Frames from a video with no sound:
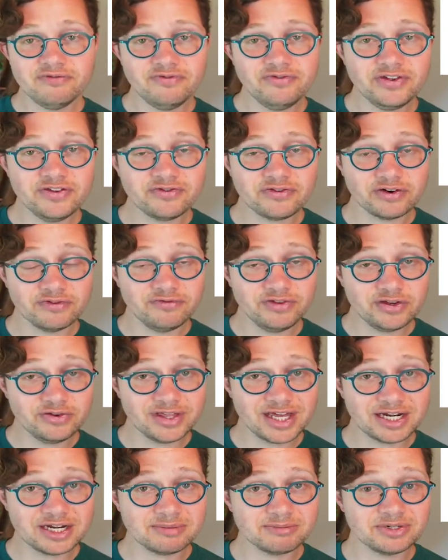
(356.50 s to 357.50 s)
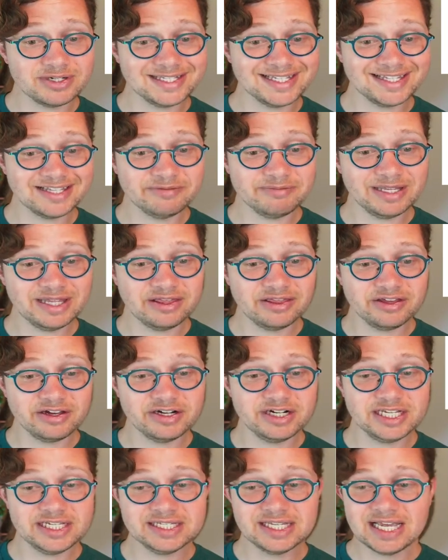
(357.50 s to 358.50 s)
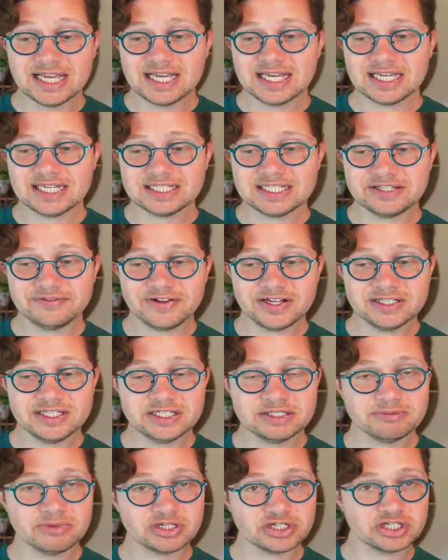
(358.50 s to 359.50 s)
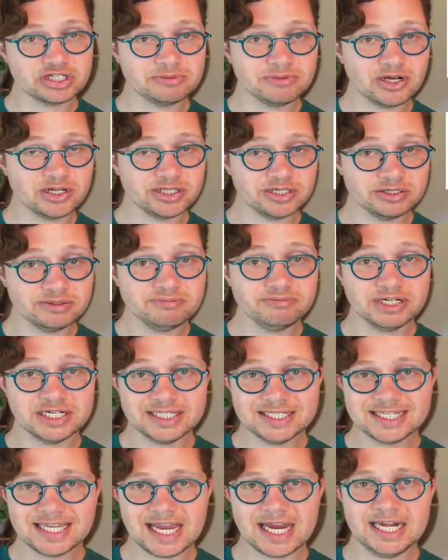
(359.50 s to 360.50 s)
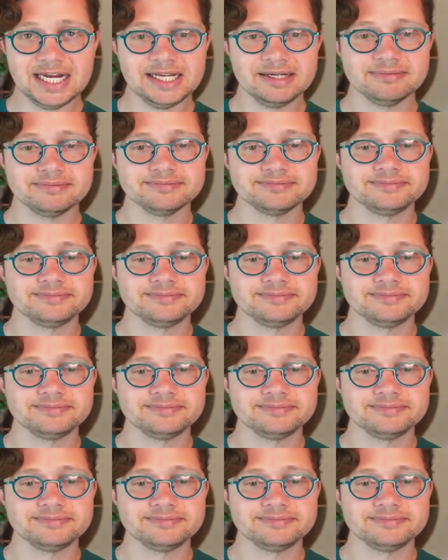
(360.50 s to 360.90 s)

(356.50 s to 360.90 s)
For Vue, that number is in the mid-30s, and Svelte is much smaller, but it's gaining.